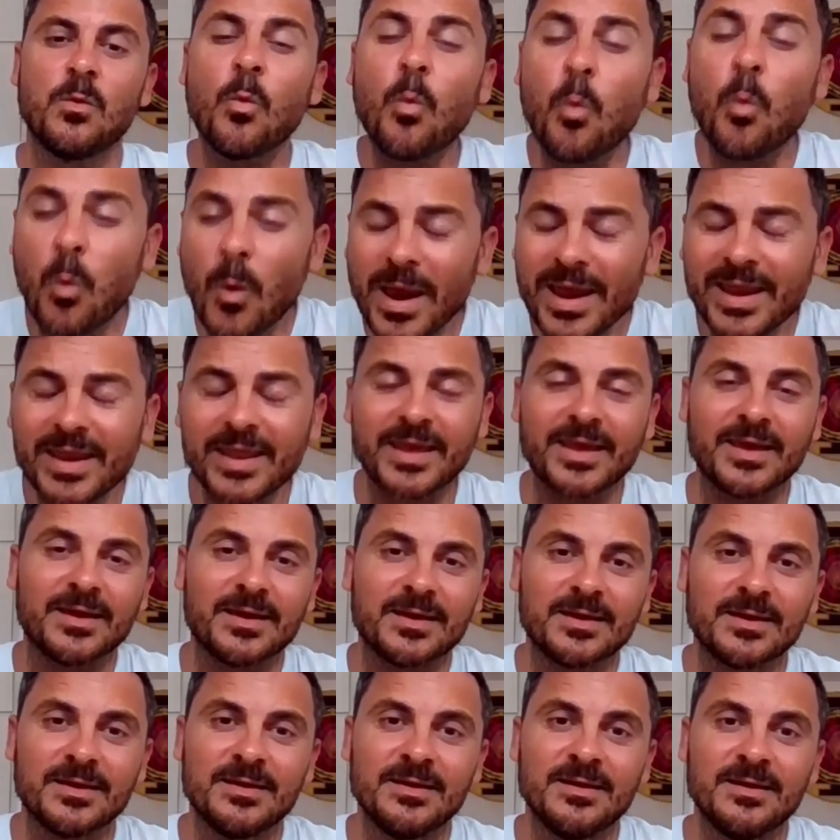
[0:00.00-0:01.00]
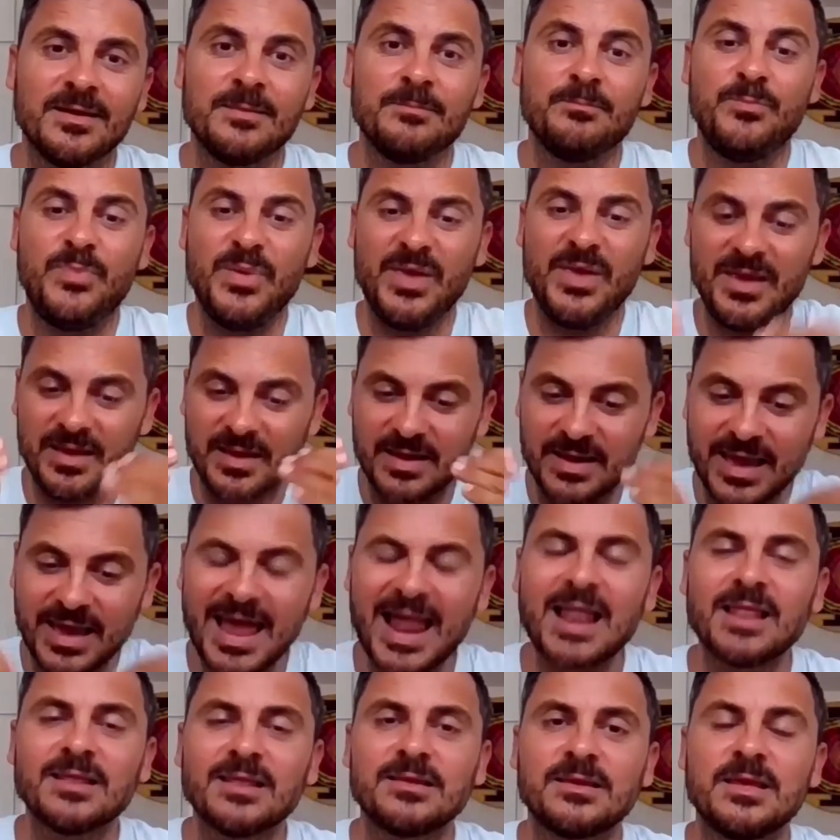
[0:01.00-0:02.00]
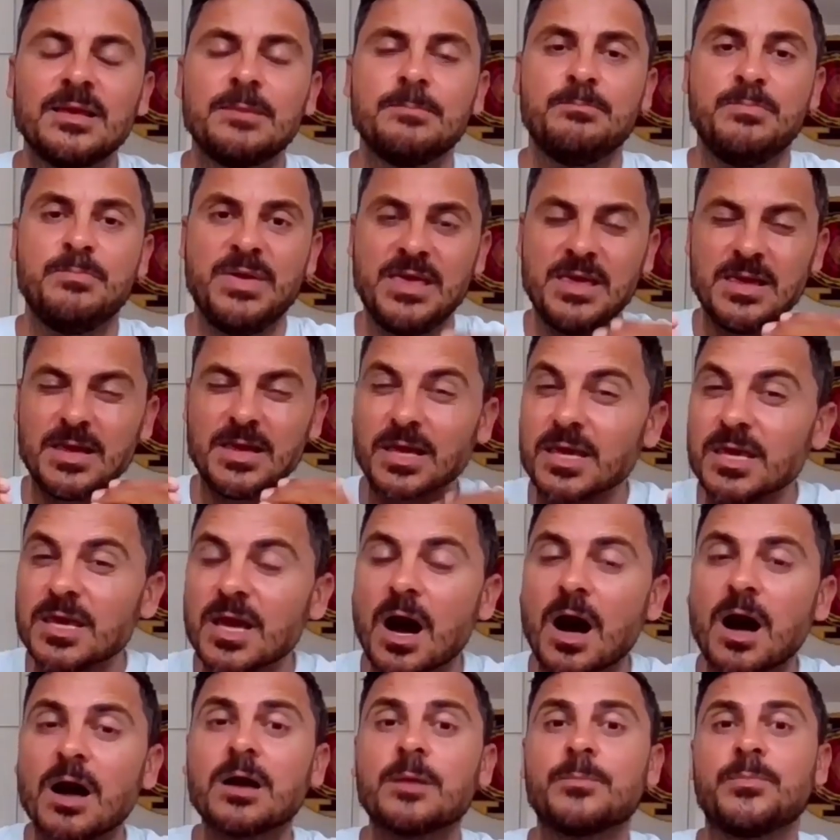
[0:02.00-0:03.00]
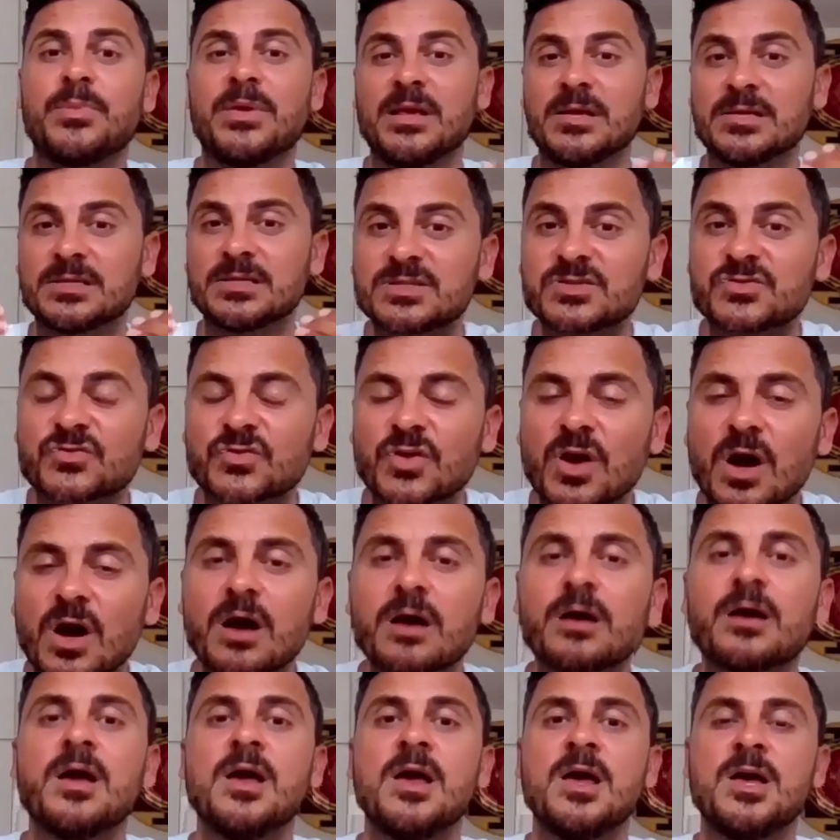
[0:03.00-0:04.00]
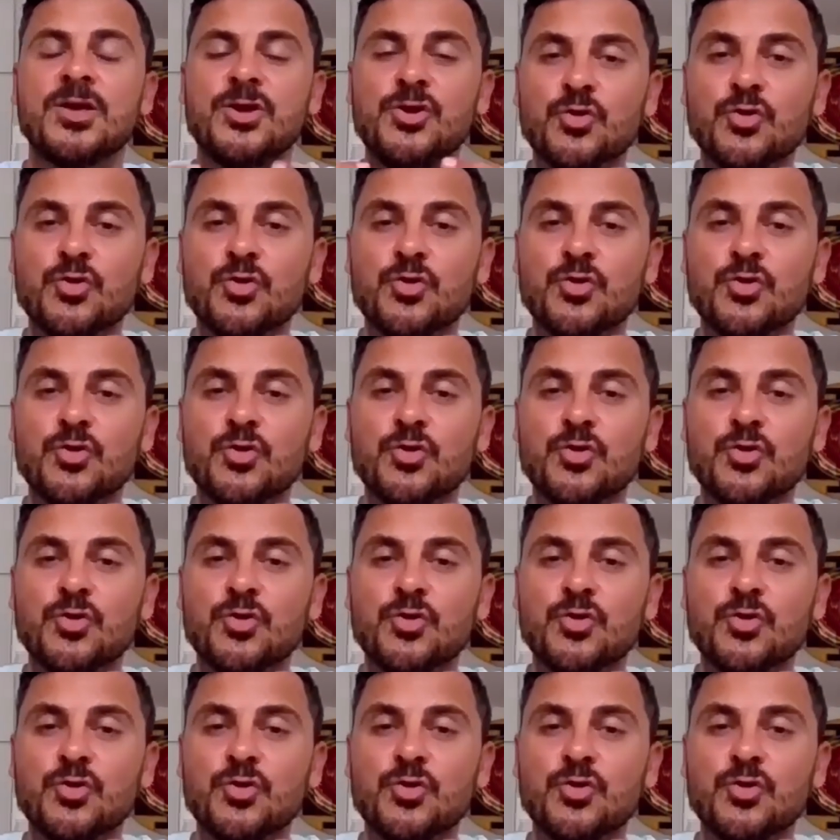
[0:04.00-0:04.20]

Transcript: winning, being healthy, being young, being strong,